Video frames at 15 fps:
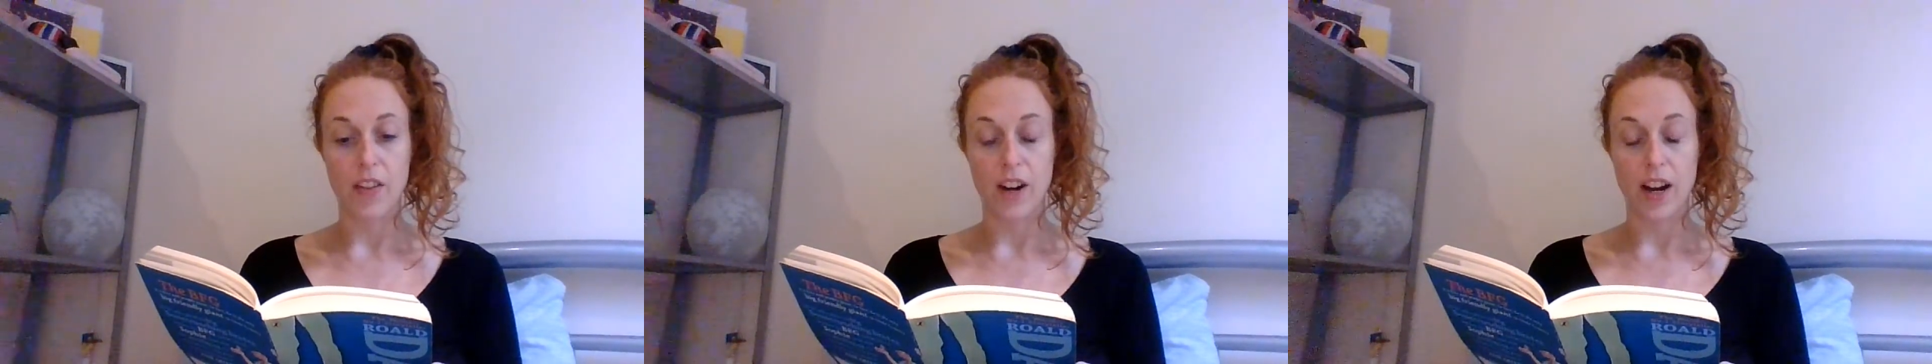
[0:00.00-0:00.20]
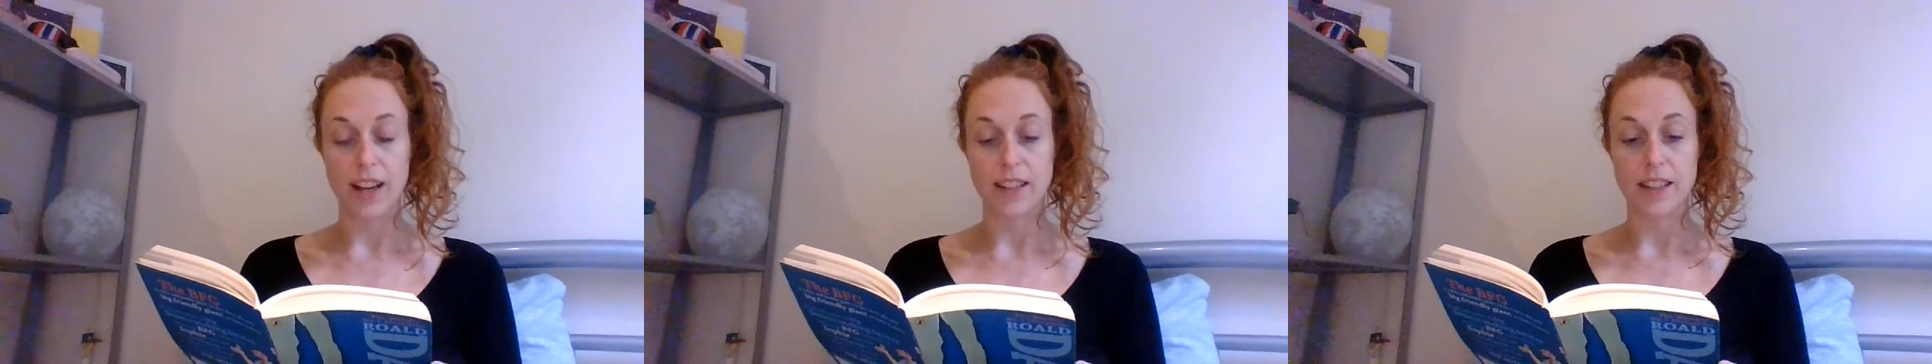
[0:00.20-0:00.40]

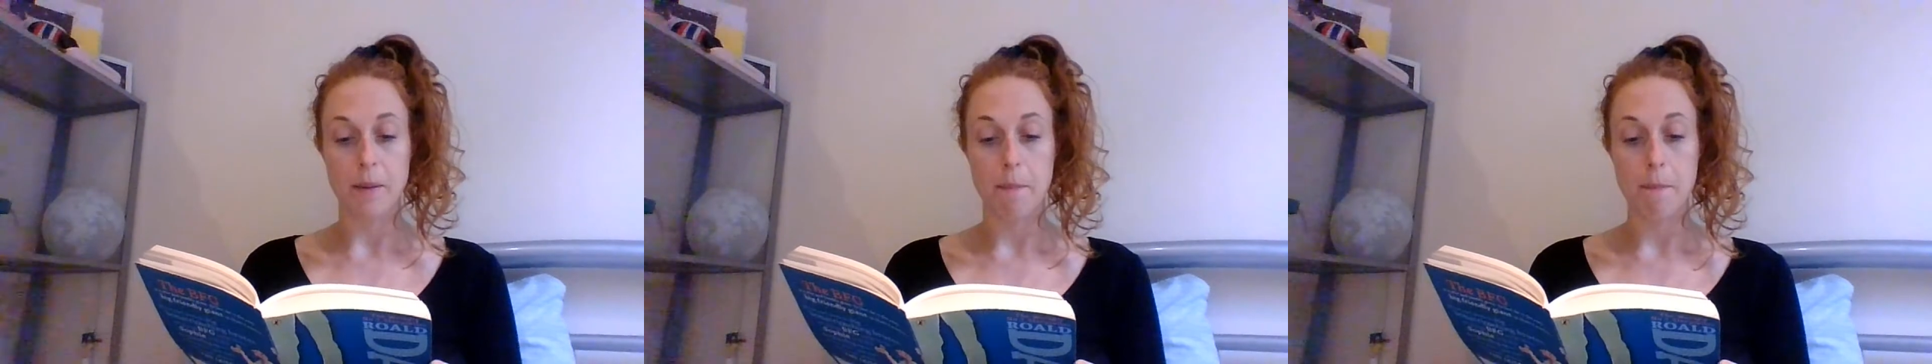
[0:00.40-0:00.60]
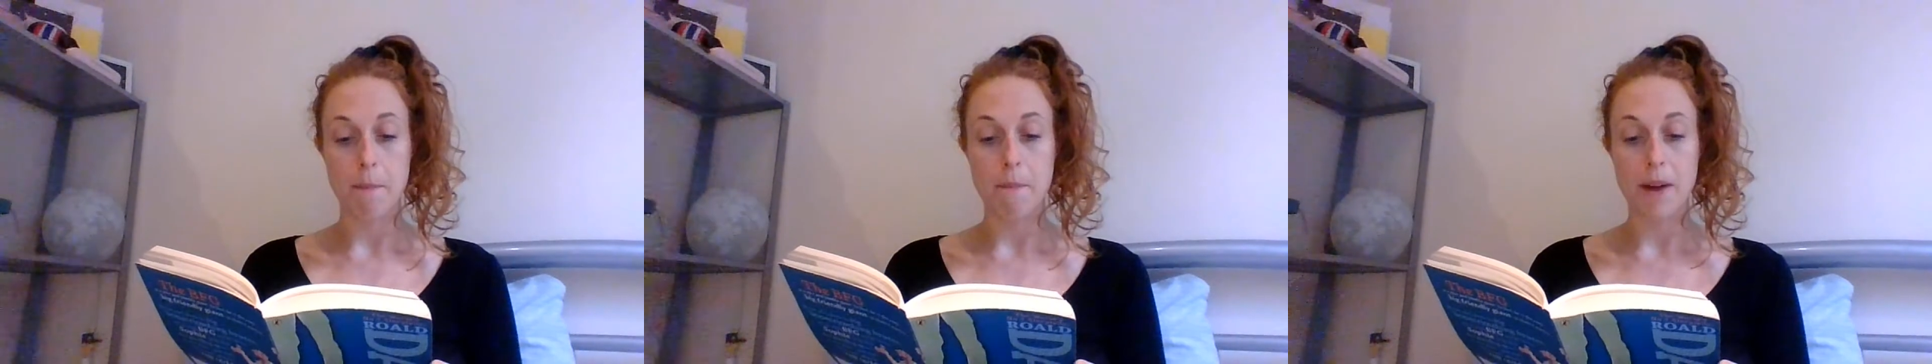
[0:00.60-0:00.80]
like
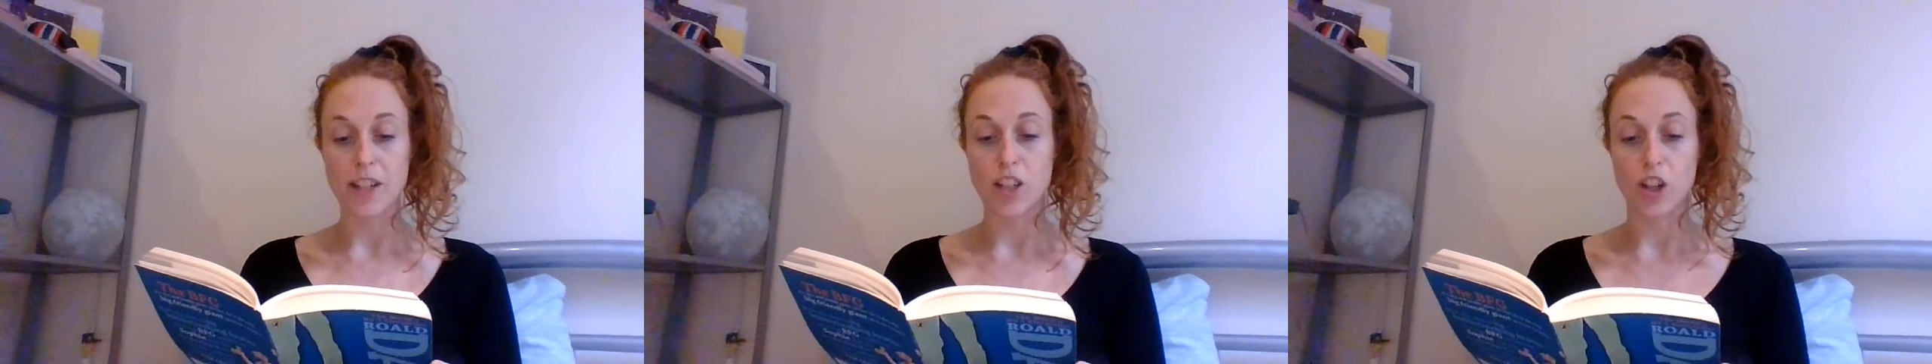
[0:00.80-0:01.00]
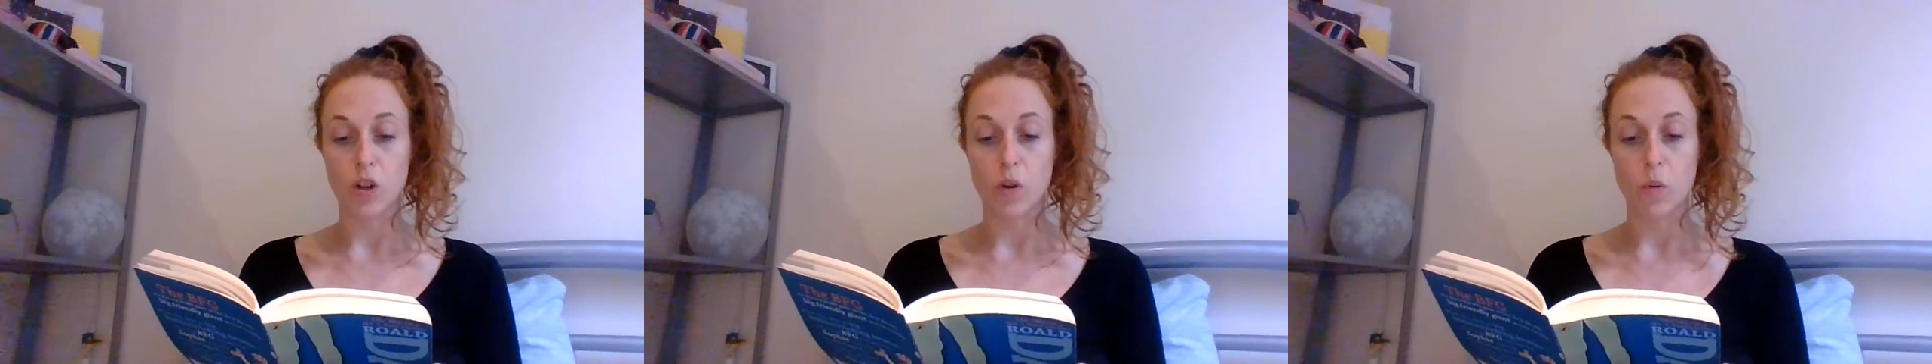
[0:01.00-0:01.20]
some
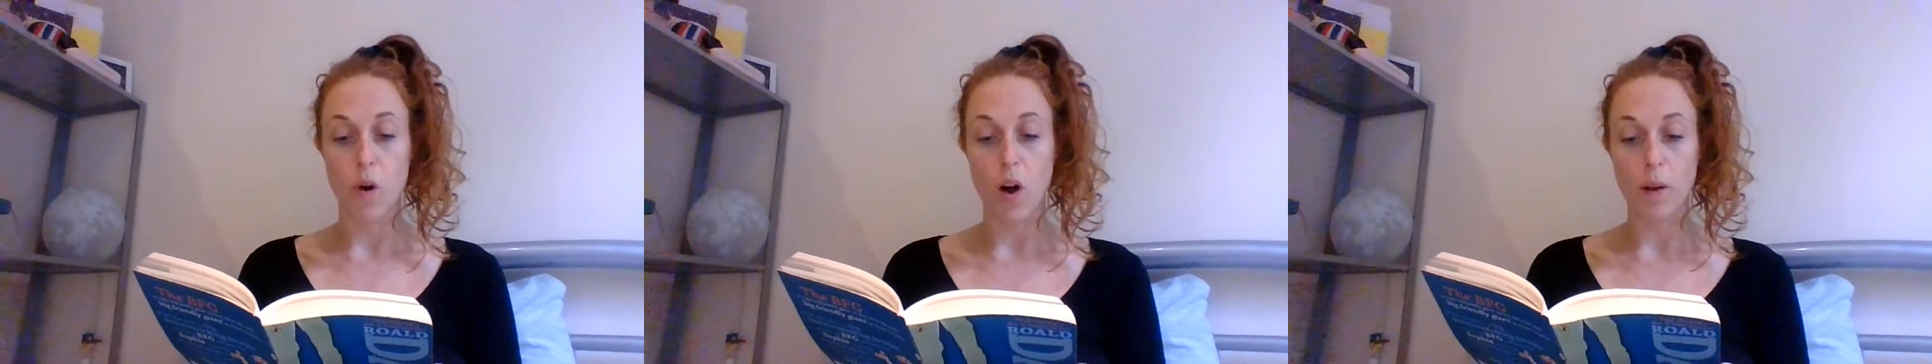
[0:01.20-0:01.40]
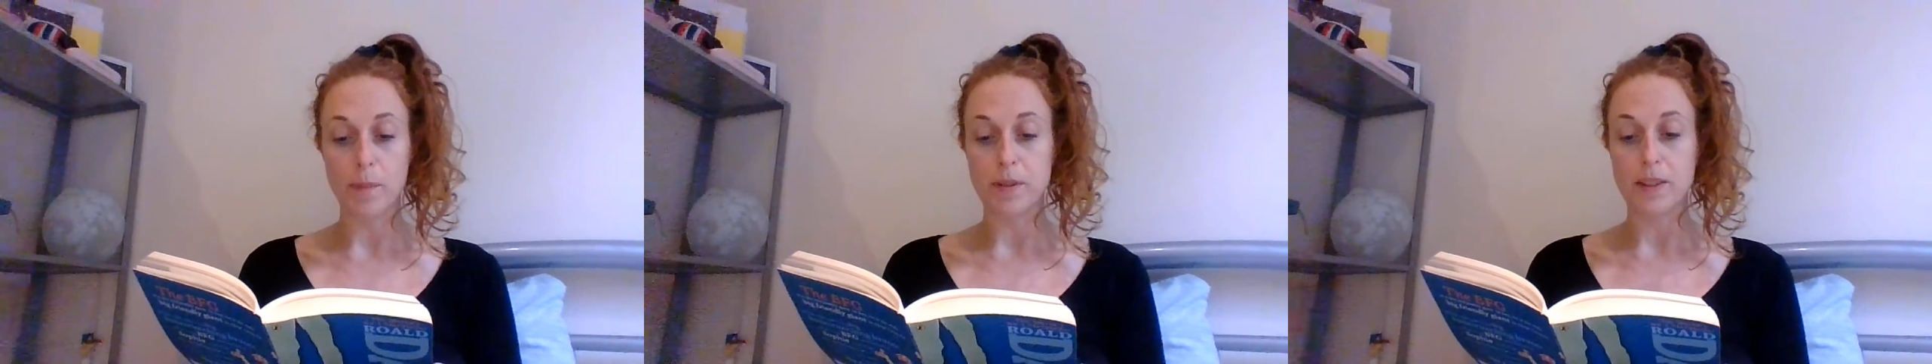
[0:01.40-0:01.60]
magical
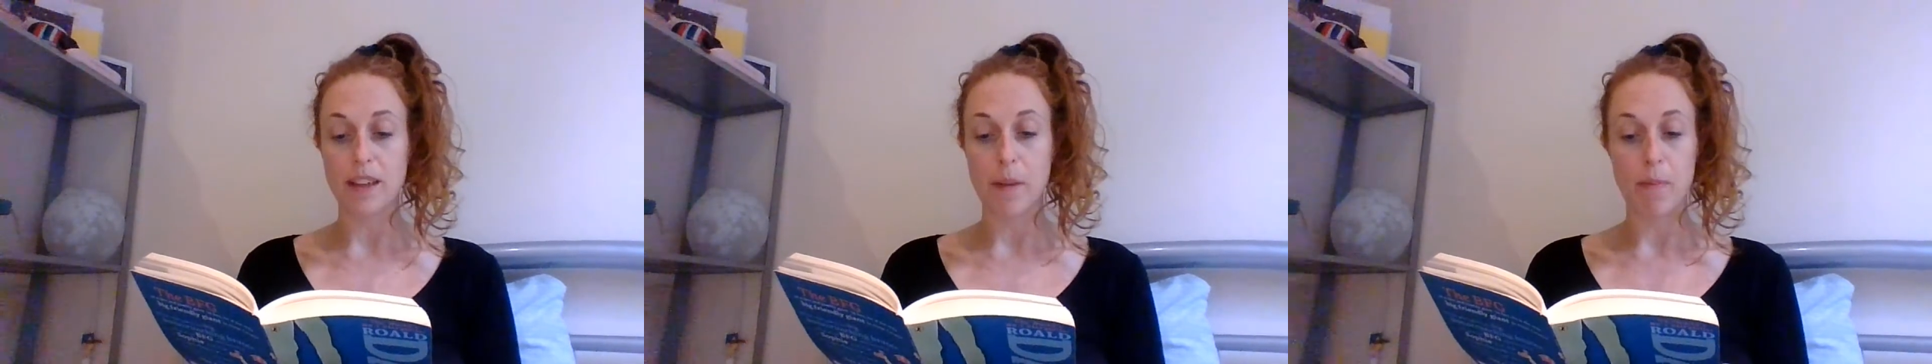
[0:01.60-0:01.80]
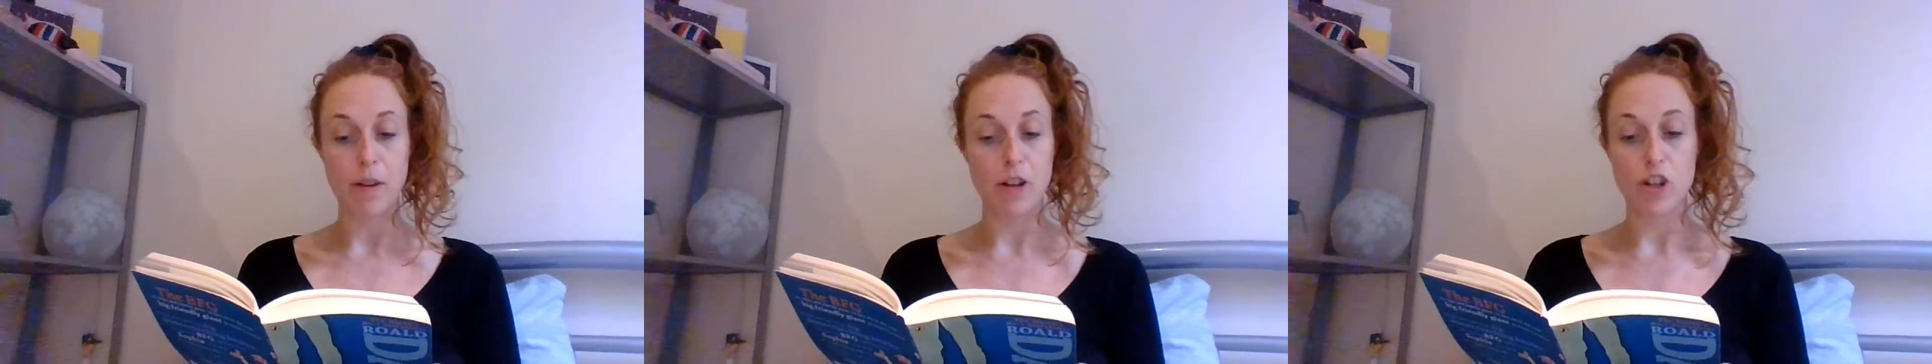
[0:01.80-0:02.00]
hop, skip
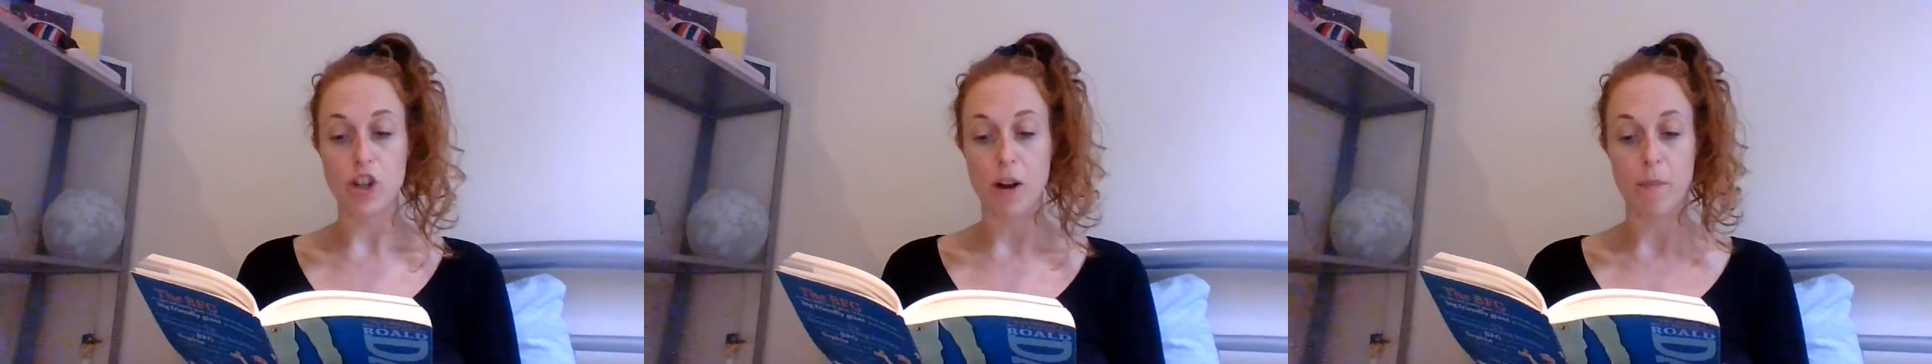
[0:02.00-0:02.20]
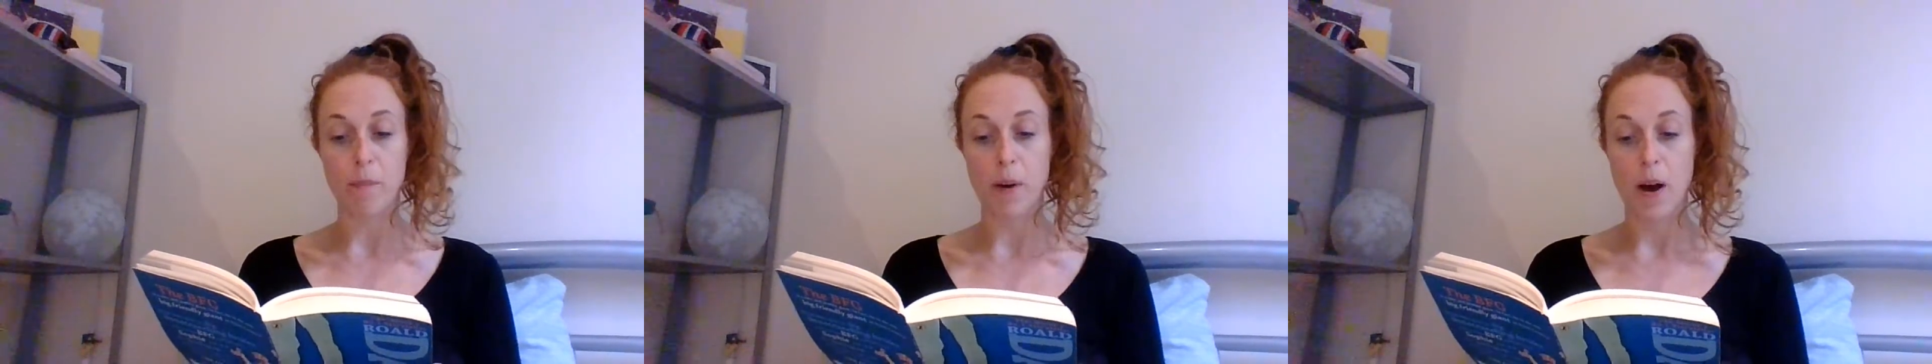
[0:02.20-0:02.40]
and
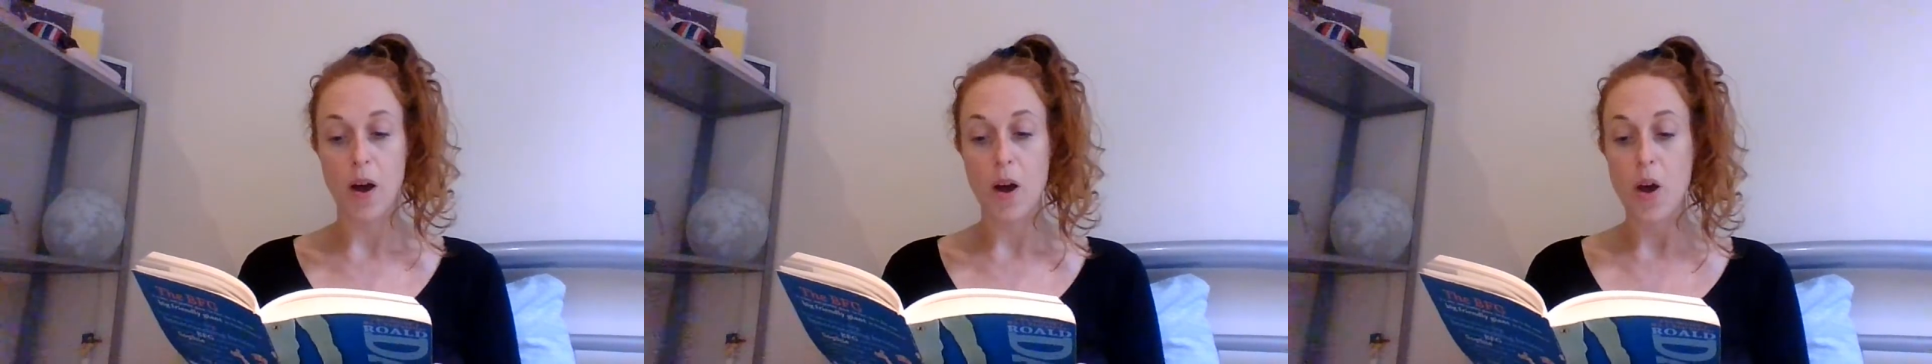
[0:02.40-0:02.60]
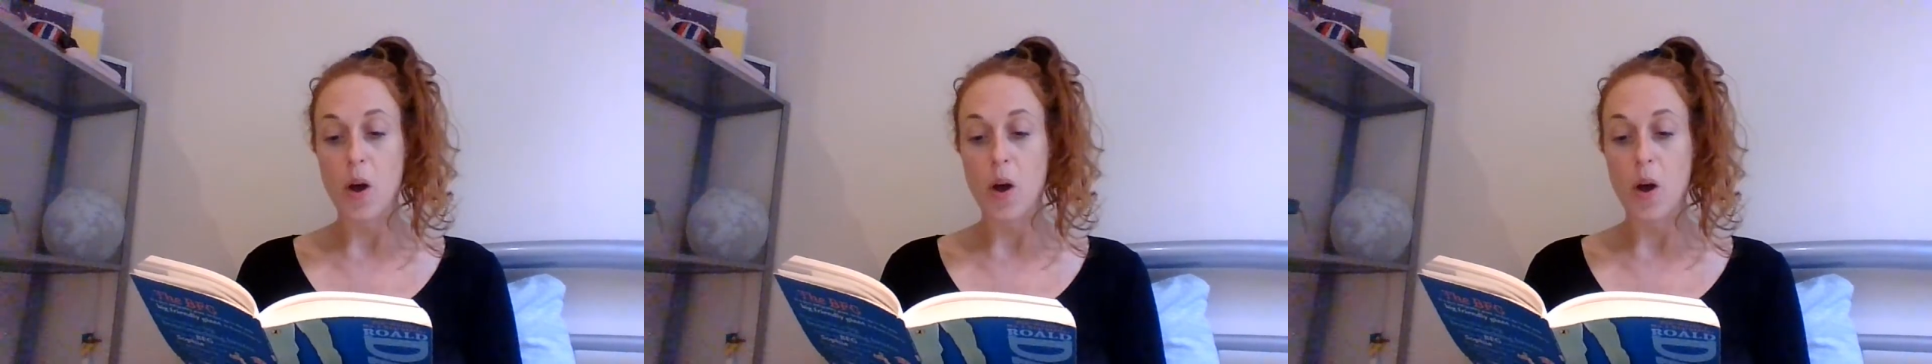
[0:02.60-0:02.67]
jumper,